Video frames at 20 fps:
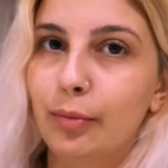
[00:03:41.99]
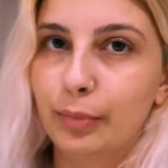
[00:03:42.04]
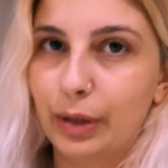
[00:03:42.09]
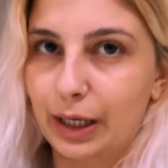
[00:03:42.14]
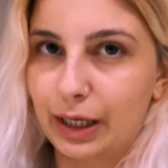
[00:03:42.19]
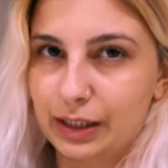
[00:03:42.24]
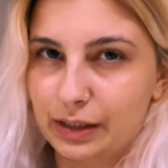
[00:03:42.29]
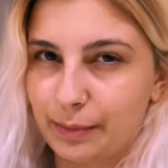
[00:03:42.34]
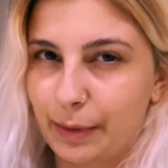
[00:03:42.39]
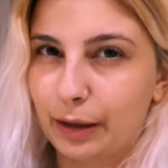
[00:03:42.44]

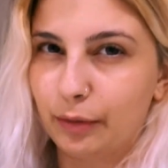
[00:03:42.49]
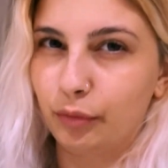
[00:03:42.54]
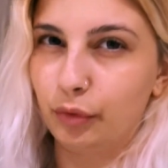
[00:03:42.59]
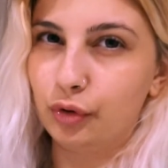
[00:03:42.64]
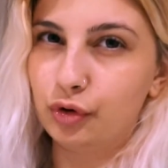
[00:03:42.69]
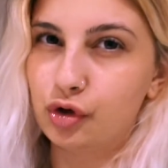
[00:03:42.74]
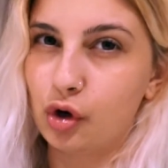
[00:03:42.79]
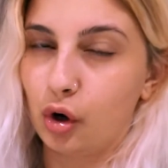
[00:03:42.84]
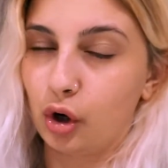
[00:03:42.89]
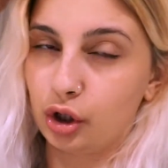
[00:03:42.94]
Because my
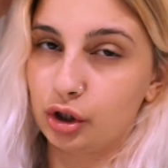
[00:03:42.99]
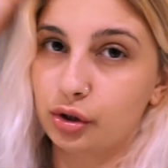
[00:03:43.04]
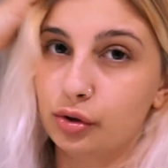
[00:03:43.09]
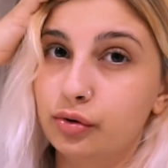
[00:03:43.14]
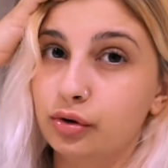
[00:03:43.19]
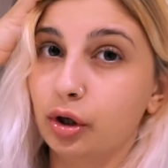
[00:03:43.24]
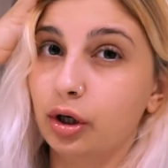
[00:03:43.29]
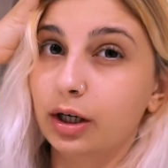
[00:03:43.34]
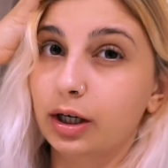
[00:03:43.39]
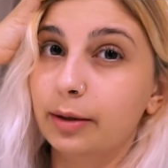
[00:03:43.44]
roots are
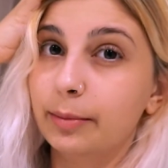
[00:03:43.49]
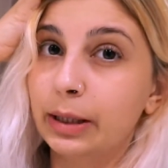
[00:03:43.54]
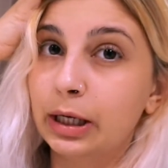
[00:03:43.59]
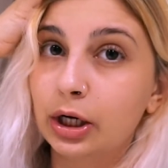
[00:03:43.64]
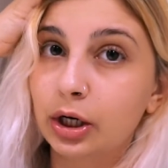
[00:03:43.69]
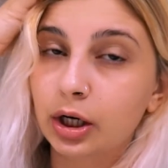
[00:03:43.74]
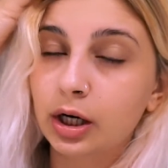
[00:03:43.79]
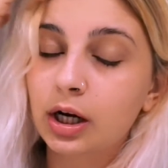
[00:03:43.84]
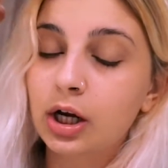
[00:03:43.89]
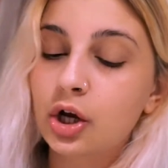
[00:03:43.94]
so dark up
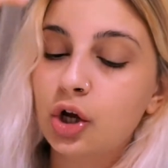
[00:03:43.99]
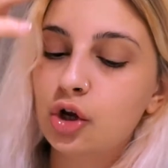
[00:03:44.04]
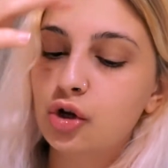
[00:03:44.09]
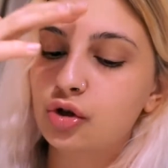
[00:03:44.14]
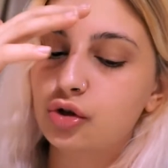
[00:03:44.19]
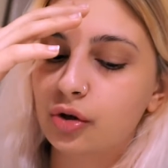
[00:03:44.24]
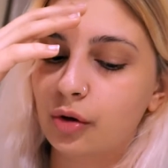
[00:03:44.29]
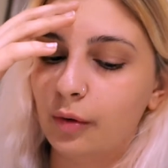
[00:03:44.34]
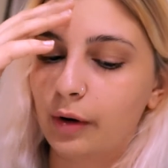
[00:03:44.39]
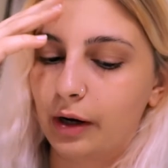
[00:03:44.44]
here,
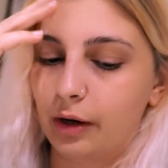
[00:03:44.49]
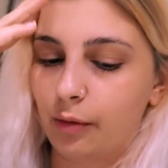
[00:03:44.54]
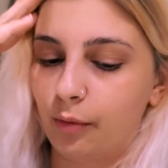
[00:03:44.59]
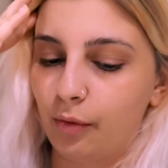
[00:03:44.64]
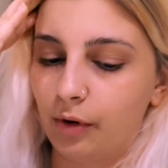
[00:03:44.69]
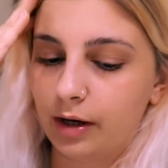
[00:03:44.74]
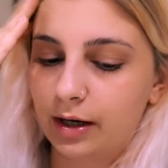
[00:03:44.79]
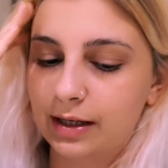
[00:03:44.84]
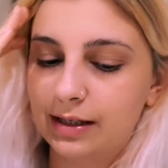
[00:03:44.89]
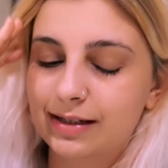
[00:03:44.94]
so I don't
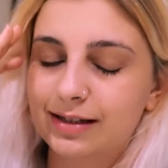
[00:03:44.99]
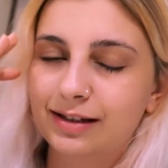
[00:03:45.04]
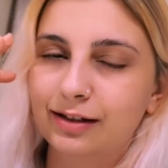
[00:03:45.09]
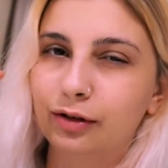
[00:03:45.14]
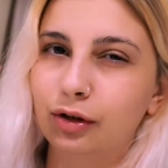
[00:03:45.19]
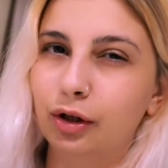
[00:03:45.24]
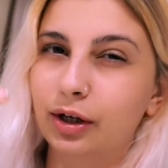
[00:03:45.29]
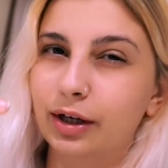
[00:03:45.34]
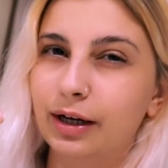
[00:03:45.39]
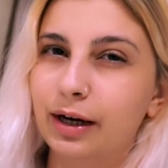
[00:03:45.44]
want it to
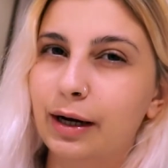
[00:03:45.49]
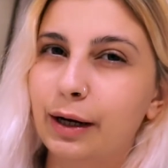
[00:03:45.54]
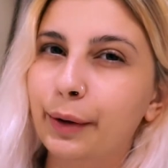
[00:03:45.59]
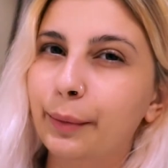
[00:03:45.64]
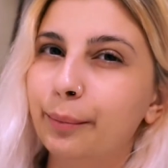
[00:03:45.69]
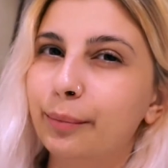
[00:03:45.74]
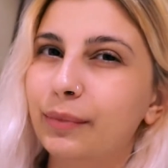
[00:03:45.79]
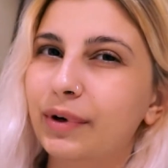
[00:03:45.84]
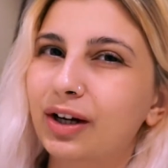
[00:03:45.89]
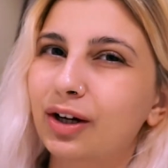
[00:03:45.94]
look
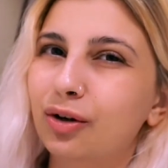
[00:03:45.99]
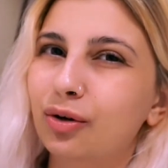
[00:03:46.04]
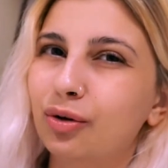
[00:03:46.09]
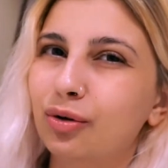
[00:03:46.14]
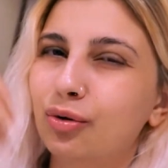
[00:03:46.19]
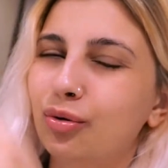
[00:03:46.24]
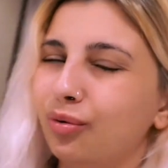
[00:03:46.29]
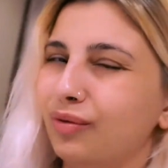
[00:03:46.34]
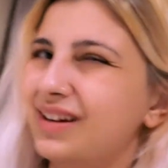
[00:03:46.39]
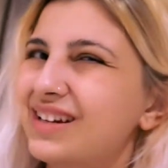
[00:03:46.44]
um,
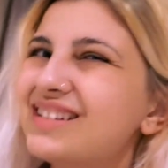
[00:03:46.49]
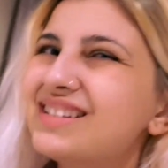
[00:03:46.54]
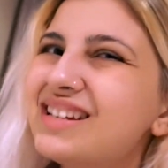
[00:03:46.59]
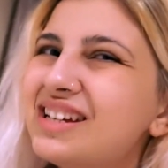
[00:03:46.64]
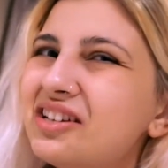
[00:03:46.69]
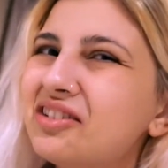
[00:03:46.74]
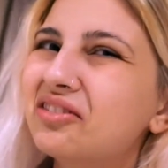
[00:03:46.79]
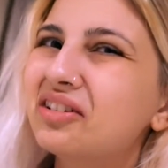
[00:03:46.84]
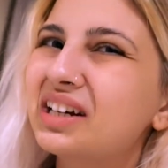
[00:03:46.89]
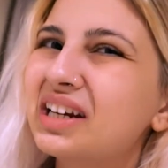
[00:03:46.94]

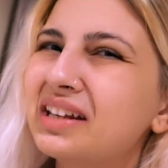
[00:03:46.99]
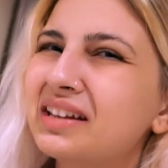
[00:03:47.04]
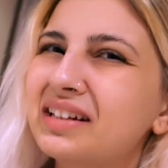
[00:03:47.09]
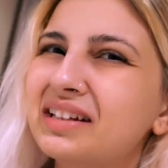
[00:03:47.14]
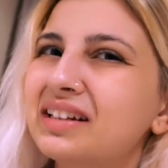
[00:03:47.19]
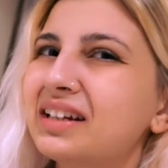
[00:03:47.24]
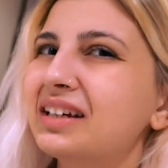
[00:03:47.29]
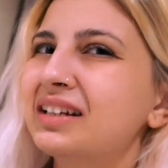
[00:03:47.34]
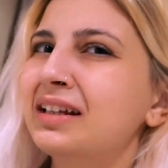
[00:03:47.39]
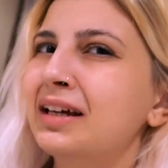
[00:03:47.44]
crazy or
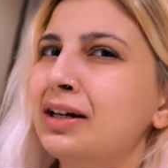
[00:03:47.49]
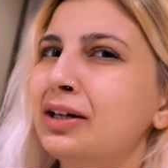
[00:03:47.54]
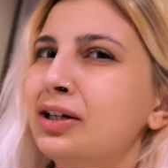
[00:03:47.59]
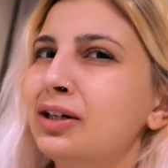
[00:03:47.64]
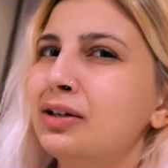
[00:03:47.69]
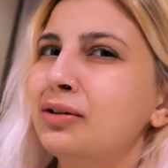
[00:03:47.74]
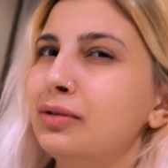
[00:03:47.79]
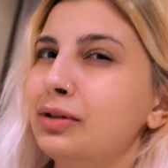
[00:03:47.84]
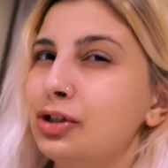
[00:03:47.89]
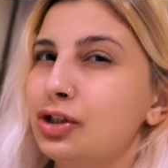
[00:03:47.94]
anything like that, you
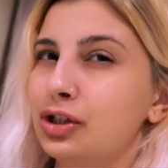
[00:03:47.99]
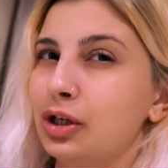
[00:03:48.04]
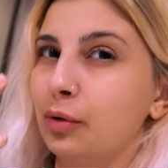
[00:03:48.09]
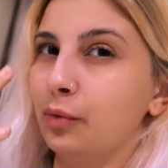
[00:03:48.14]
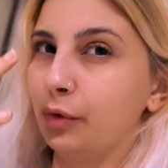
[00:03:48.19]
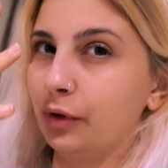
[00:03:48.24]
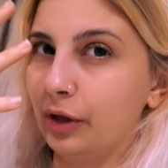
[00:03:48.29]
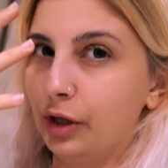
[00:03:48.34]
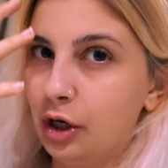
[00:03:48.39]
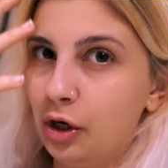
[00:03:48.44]
know, just like
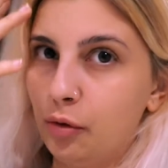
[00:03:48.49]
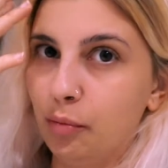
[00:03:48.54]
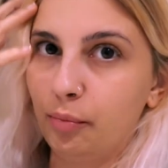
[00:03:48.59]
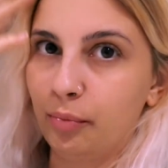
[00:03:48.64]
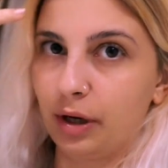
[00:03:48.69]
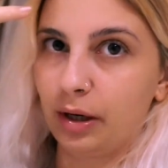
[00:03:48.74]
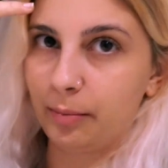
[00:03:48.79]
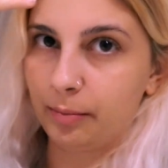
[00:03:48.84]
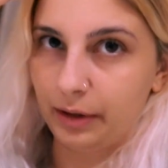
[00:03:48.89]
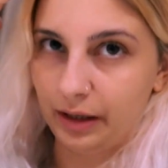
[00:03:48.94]
with
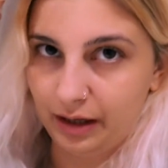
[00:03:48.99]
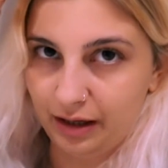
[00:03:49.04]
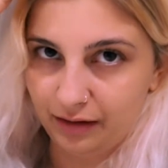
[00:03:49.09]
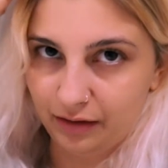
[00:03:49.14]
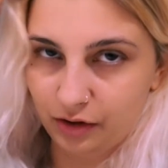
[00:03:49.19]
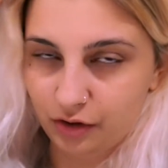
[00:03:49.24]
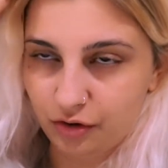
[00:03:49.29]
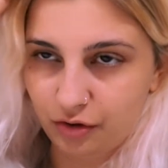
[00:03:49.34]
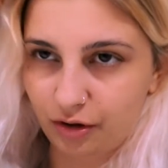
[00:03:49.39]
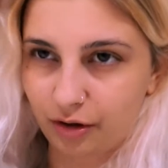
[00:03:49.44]
bright pink
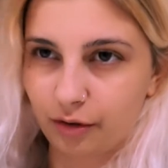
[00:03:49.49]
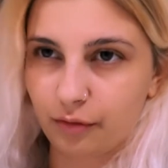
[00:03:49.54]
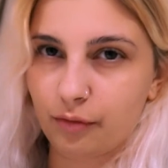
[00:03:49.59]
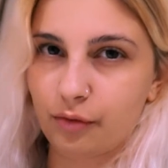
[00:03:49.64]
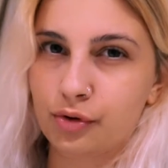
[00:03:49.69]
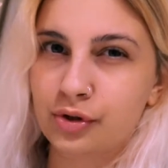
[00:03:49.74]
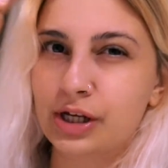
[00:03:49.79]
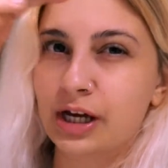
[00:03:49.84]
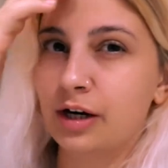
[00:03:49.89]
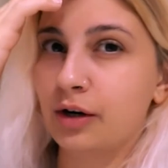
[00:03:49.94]
and then dark
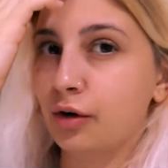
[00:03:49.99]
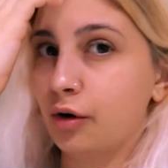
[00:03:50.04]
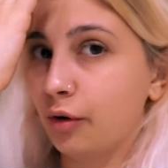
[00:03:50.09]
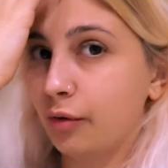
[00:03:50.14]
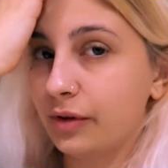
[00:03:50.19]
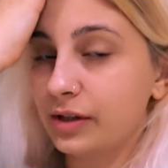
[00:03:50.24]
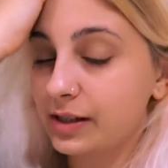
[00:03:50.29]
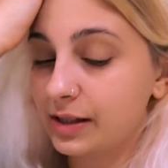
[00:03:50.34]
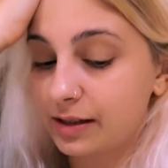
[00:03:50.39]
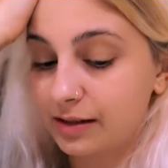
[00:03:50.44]
roots. I don't
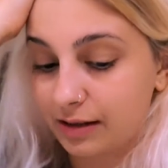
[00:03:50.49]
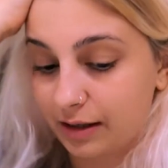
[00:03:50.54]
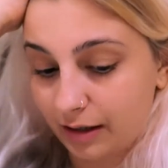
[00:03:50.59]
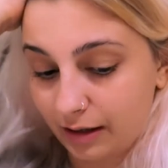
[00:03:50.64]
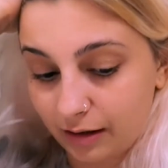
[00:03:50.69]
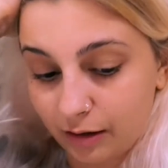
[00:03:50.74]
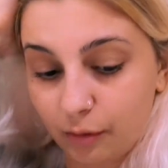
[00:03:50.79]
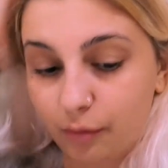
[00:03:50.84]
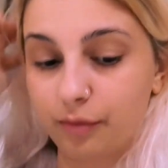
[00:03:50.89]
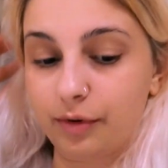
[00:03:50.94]
know. This is
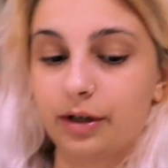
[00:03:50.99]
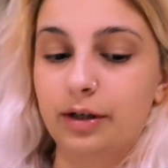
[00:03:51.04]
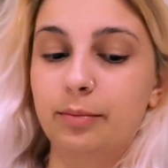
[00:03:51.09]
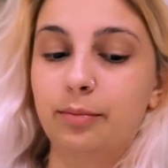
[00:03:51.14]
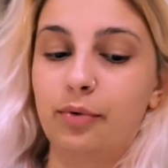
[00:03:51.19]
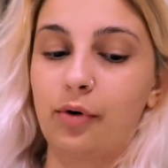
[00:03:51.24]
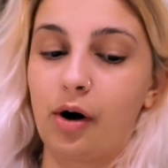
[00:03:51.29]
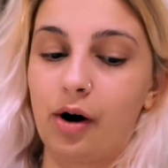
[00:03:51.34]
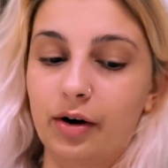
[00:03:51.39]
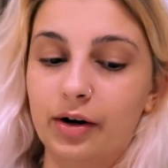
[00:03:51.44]
like a work in
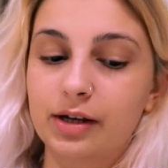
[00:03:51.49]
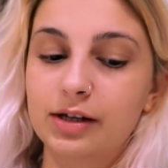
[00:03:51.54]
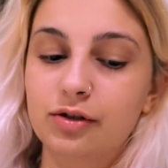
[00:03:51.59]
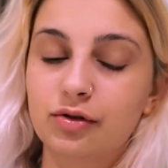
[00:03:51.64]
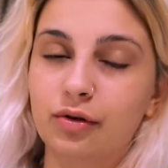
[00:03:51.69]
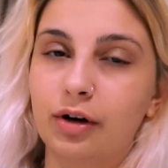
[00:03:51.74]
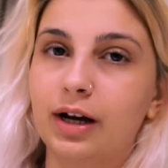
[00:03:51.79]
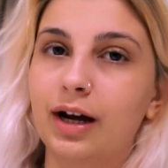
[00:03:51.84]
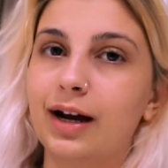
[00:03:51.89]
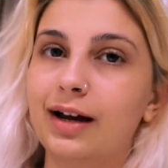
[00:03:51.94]
progress,
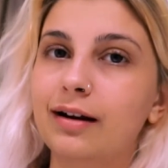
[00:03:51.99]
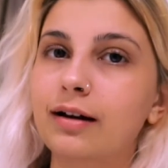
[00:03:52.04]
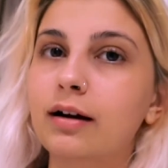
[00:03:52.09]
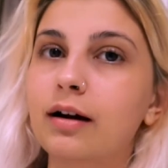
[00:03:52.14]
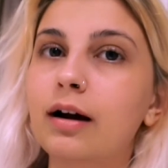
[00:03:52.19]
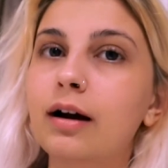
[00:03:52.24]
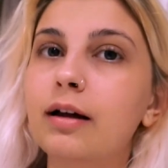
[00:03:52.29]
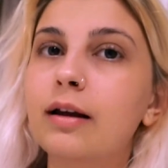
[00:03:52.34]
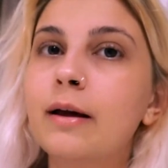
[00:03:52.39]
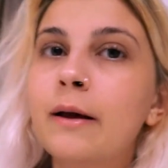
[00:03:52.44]
so I kind of
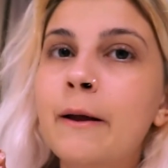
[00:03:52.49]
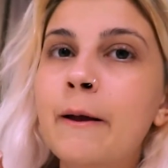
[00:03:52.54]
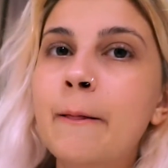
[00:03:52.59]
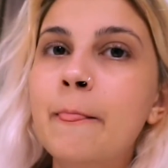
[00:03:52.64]
got